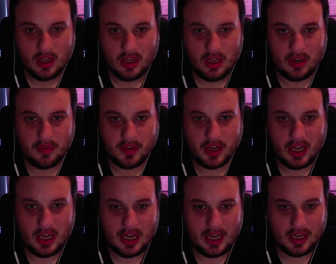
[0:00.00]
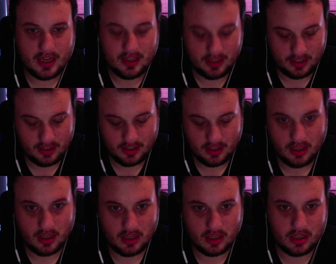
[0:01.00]
and I'm going to add
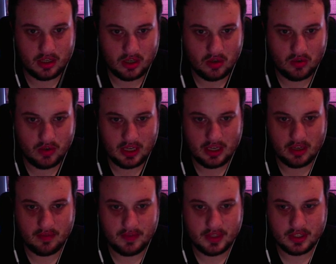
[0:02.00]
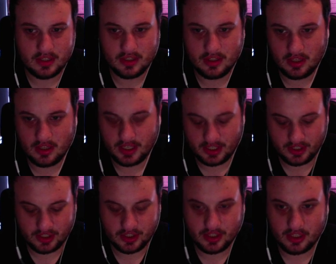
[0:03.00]
a code element like
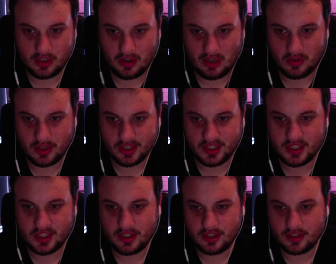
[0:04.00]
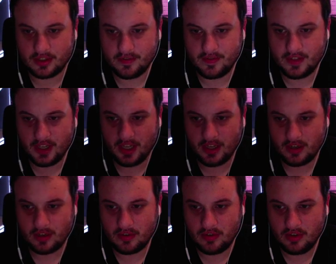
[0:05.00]
so. I want to center the
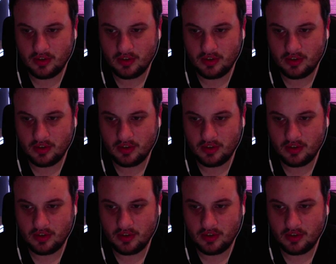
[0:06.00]
video.